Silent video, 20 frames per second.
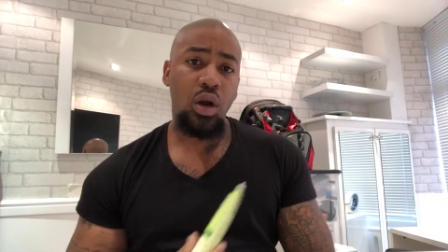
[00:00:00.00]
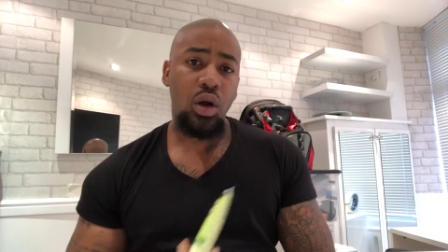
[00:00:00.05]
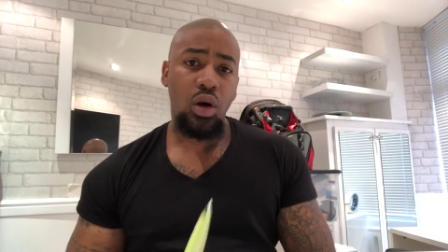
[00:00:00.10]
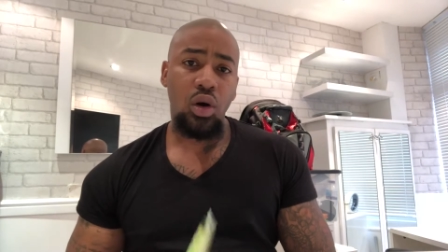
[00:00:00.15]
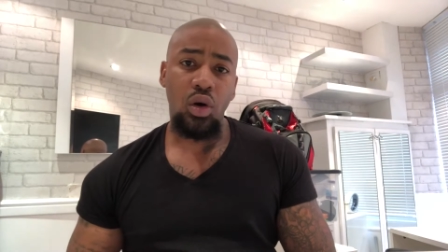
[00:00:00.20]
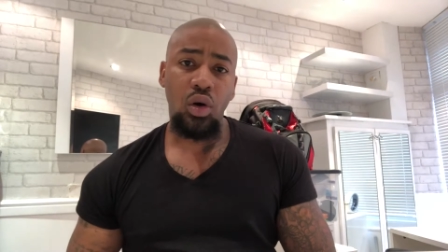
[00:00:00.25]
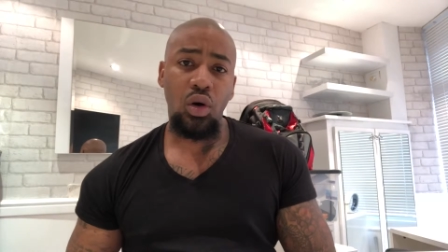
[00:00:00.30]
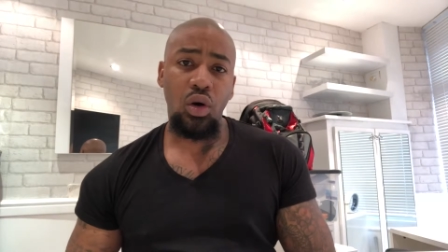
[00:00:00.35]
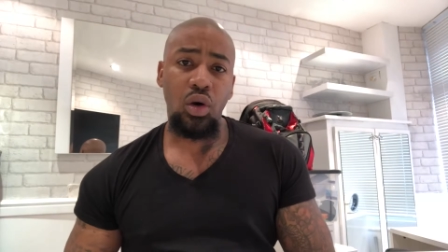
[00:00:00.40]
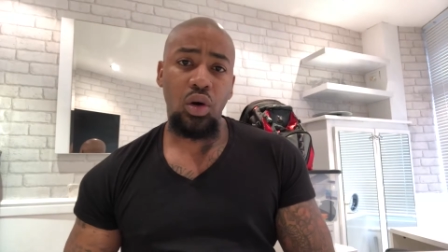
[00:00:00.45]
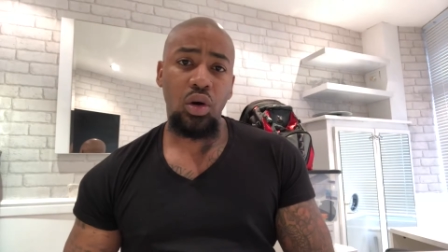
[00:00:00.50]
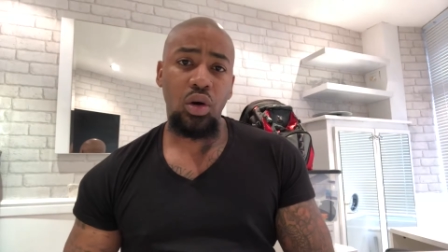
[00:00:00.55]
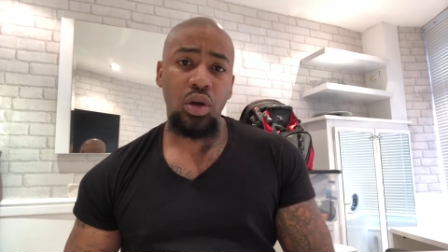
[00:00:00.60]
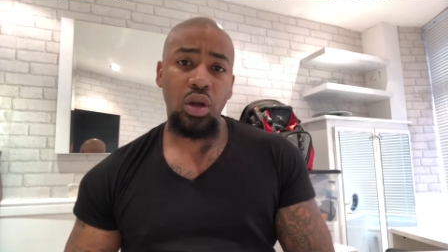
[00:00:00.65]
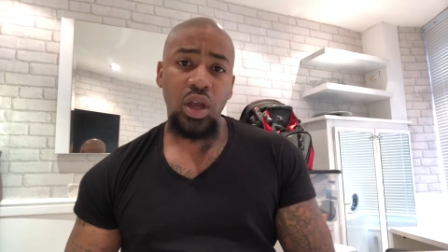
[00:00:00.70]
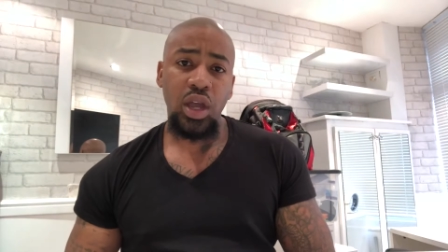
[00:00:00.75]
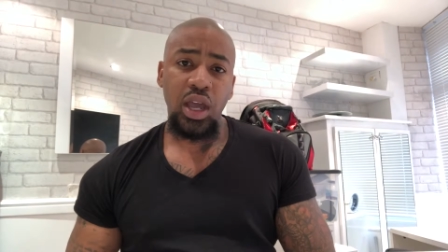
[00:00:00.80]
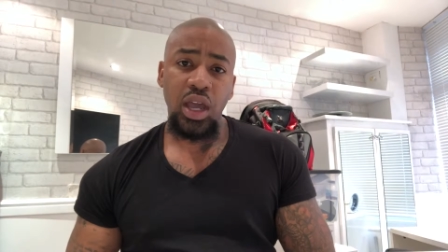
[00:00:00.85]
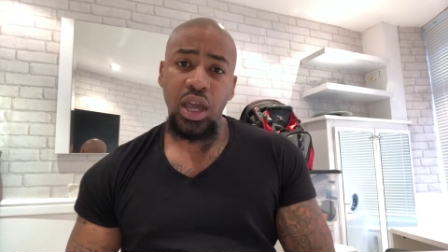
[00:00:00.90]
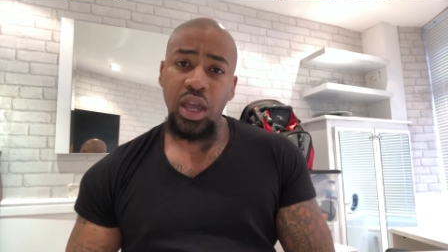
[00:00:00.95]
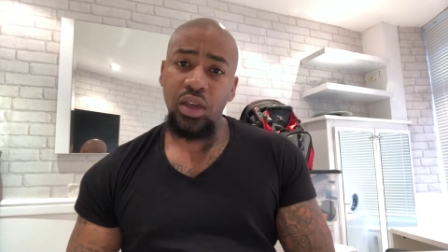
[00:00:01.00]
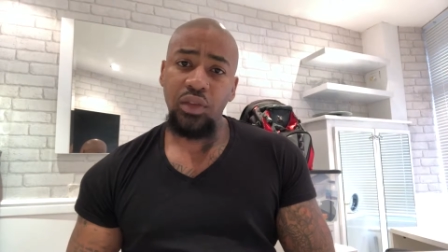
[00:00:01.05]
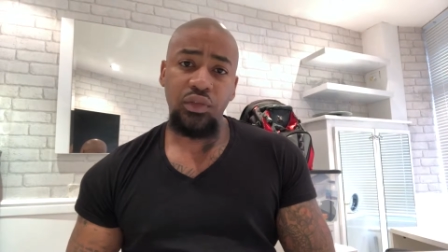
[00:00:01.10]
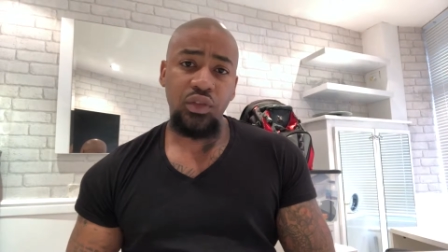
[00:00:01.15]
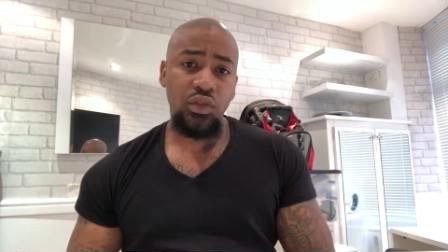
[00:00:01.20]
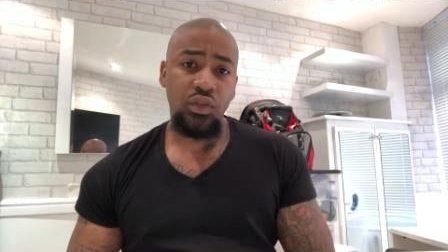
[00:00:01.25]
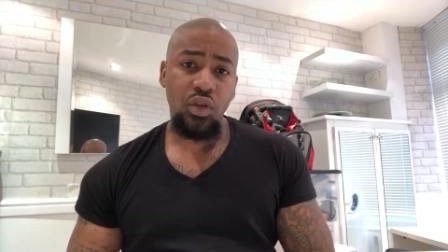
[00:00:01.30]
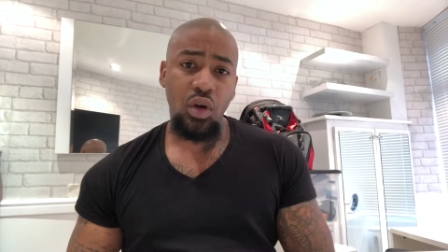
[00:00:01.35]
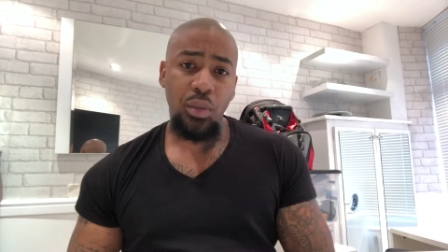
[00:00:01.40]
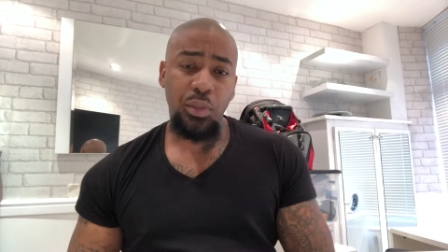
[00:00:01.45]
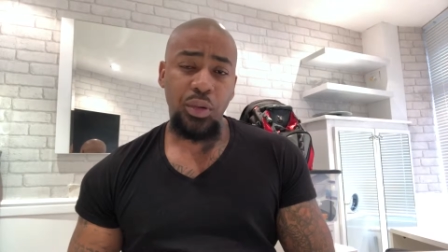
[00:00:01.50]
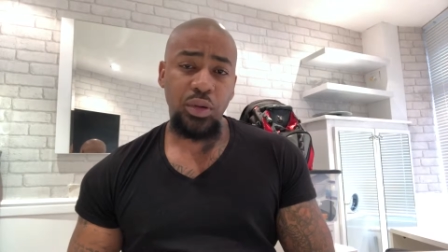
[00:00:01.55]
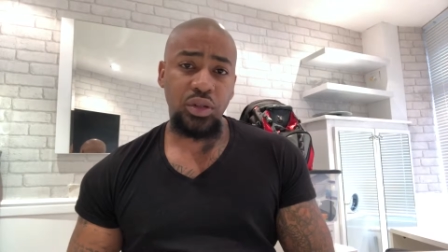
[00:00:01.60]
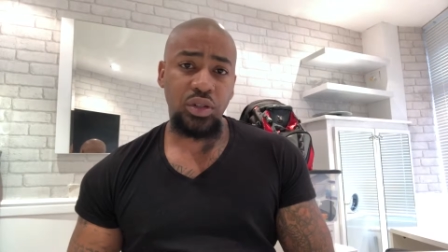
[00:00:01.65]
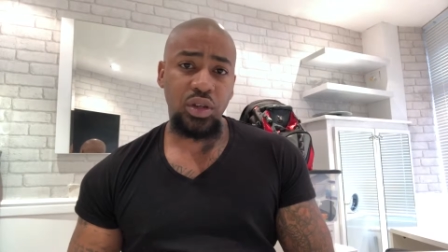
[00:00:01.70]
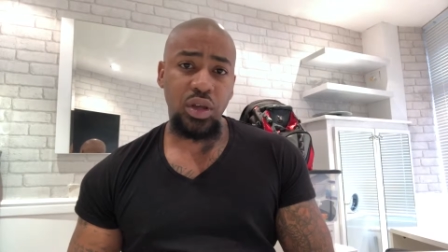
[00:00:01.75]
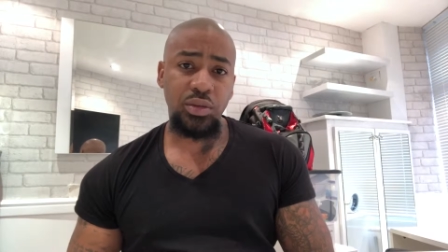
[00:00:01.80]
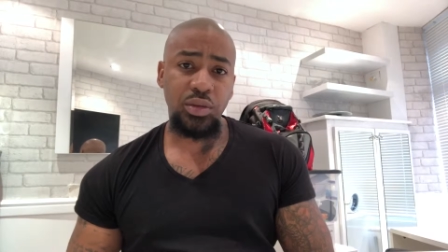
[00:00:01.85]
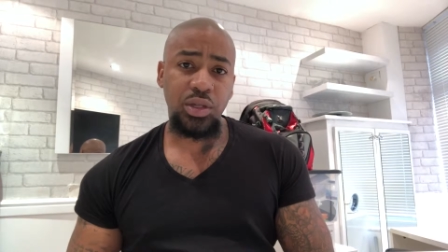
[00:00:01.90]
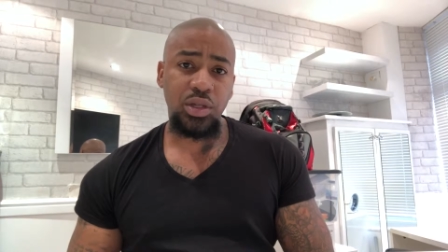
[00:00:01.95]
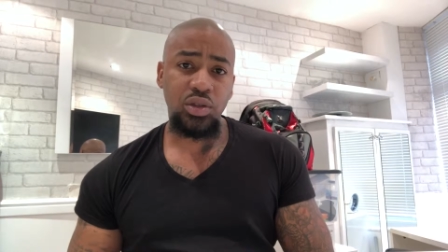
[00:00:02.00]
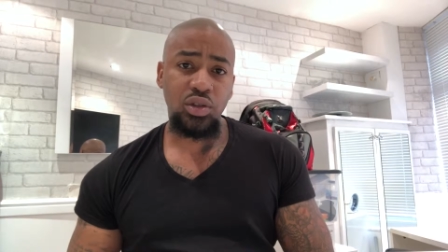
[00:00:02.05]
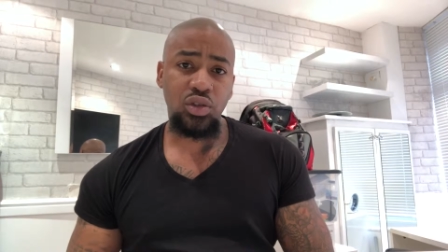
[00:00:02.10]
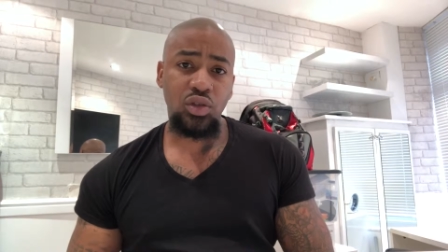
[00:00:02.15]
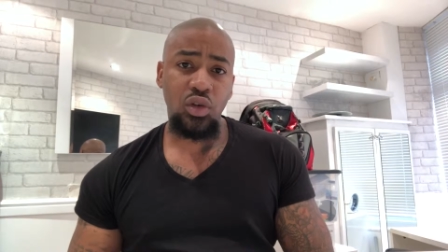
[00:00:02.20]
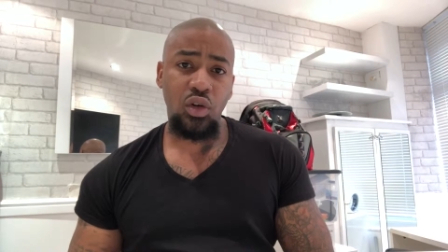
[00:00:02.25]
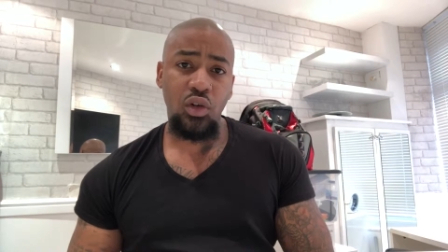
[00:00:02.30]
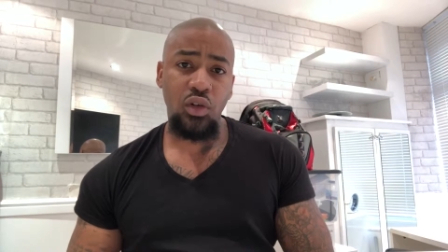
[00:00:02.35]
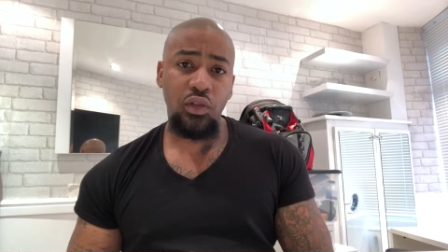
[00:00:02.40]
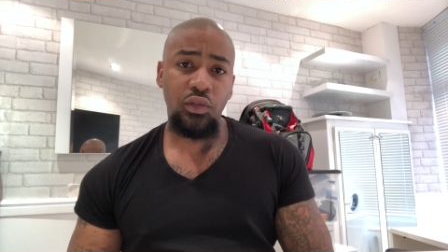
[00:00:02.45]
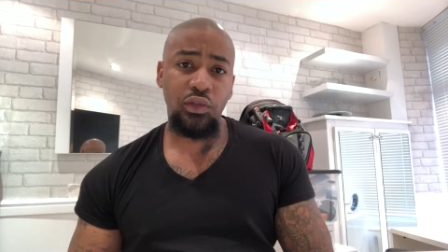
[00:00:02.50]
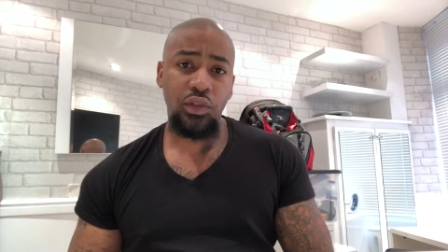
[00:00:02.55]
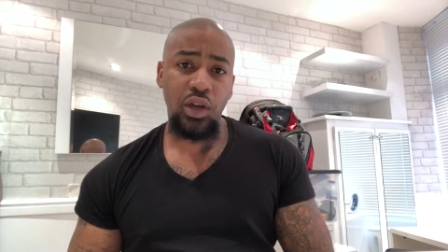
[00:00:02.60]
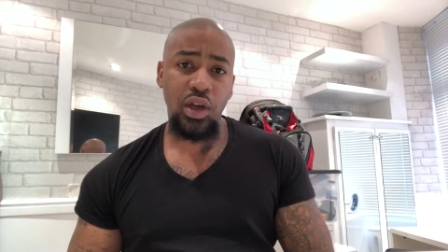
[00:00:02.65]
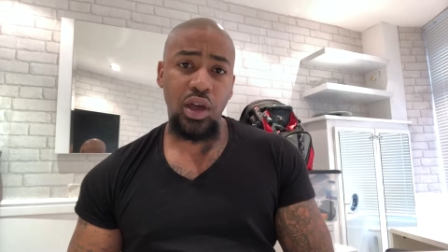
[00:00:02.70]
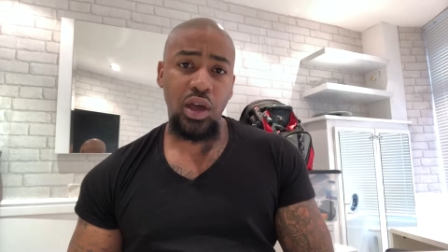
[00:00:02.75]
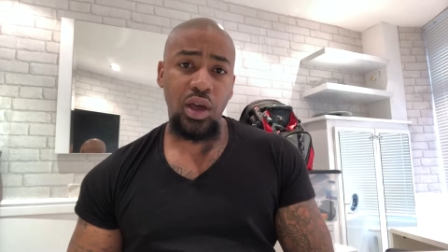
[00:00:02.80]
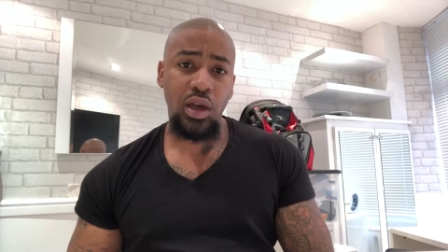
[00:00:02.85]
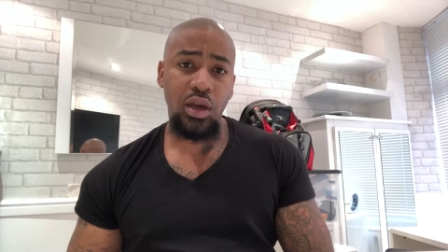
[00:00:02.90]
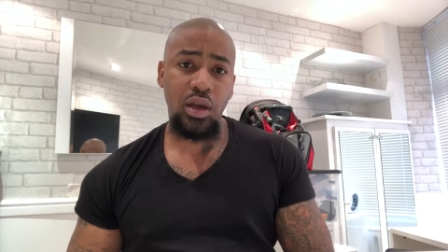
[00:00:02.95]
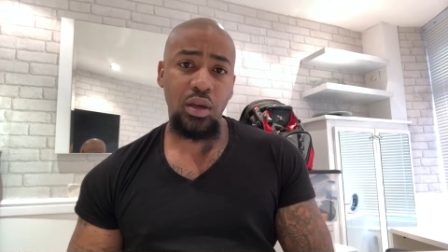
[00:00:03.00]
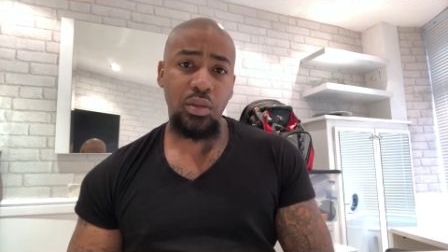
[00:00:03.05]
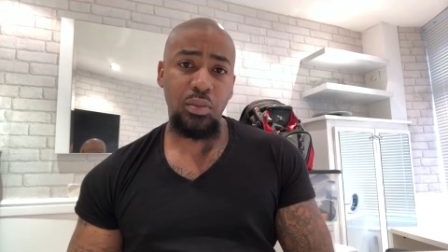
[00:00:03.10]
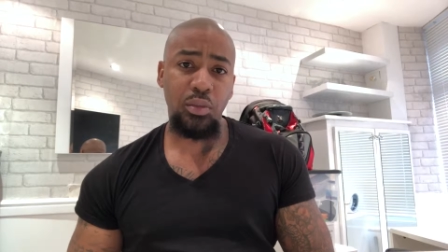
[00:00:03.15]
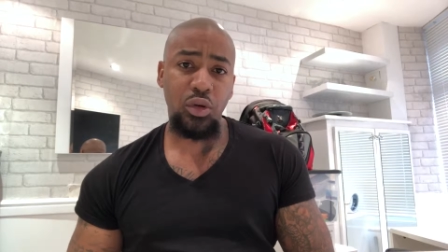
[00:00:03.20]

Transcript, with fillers: Or if you've got prescription sort of uh,